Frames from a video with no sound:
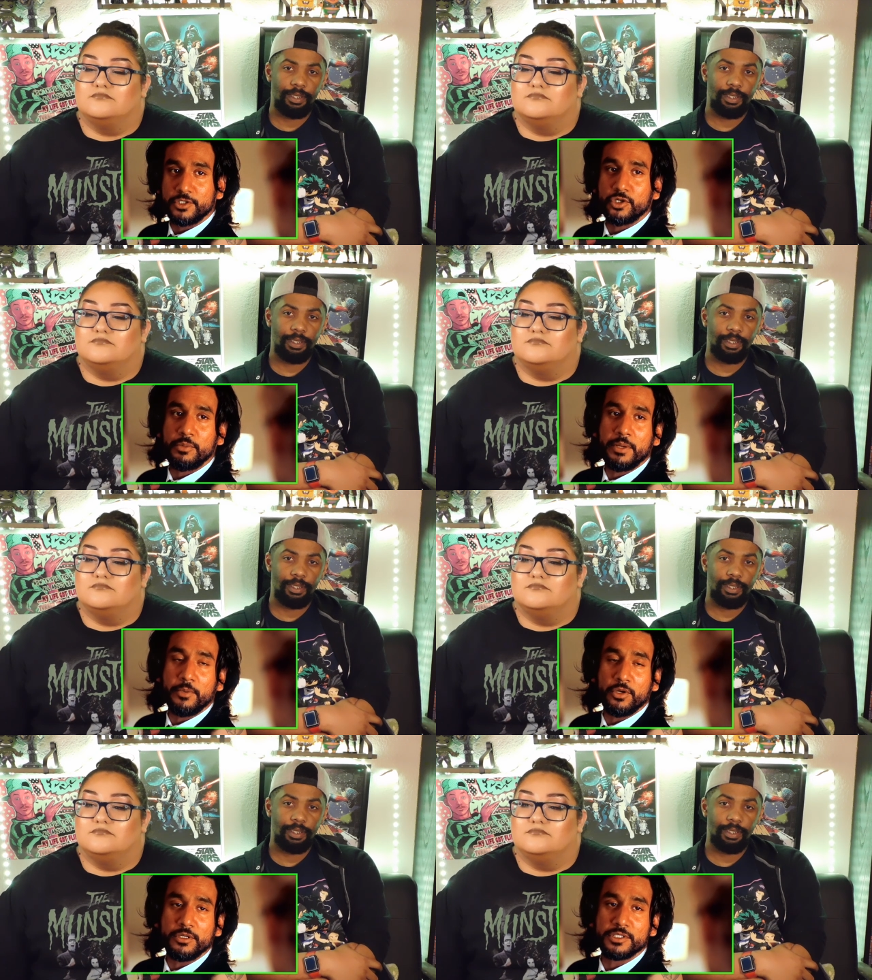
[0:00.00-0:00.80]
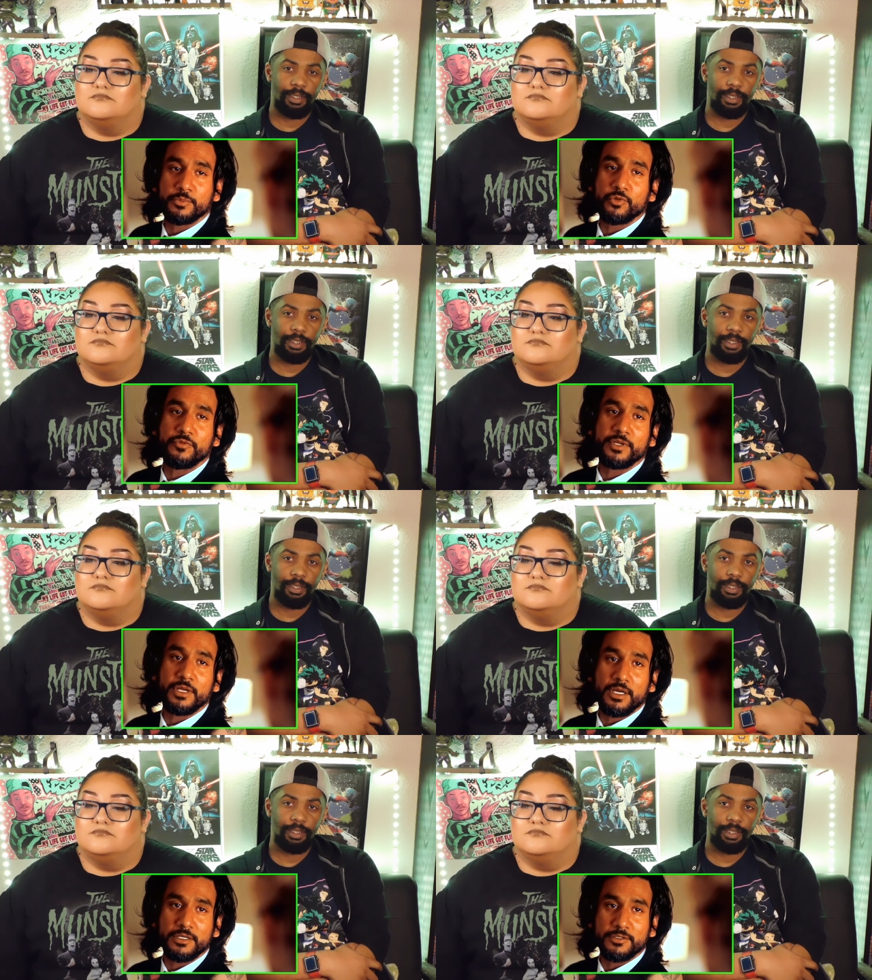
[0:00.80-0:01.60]
Speaker 1: The job I'm on is proving
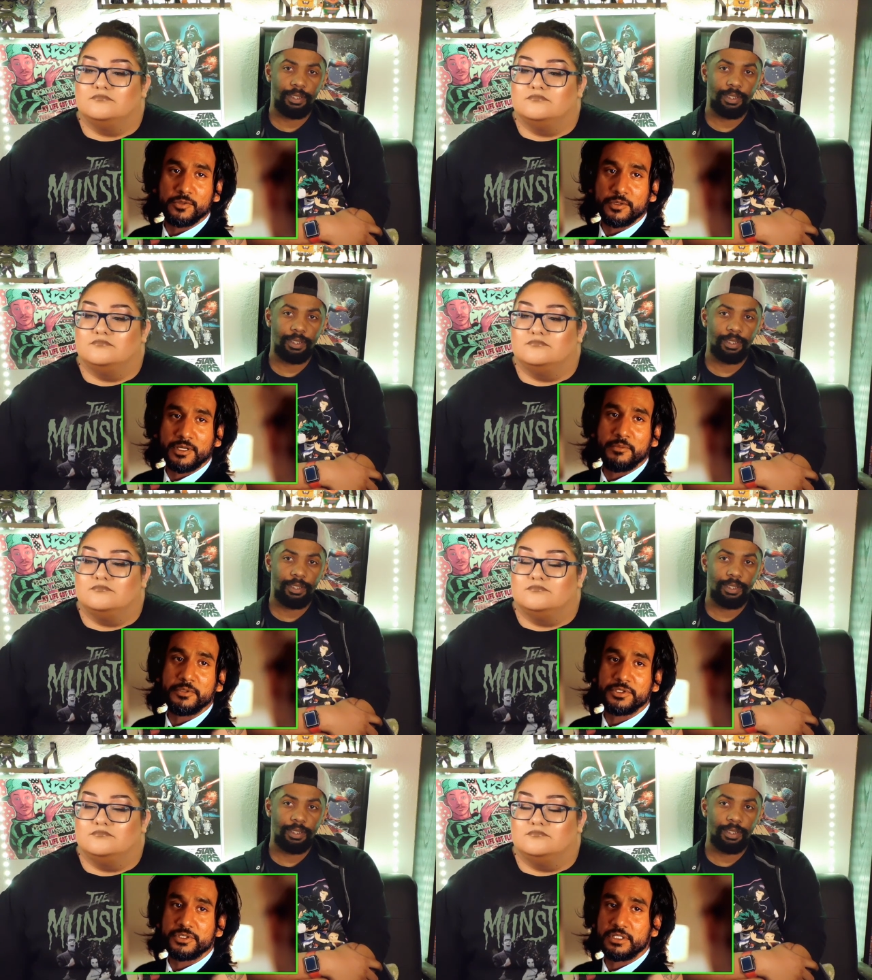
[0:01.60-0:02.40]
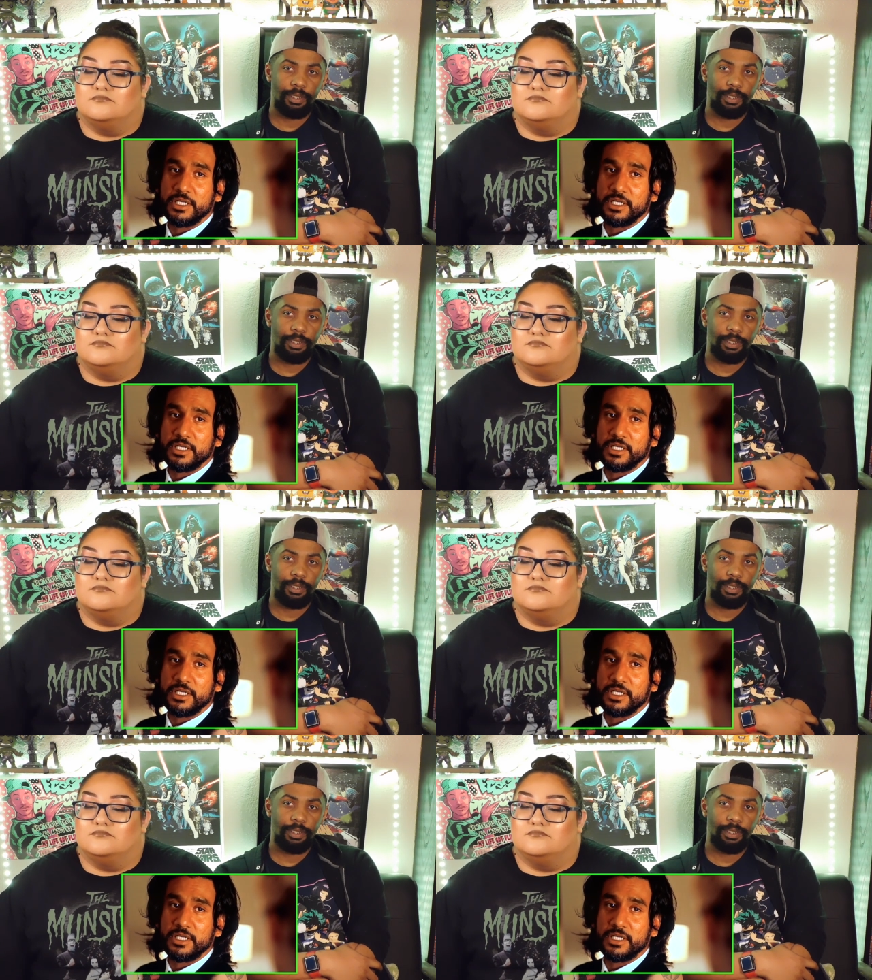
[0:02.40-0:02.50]
harder to accomplish than I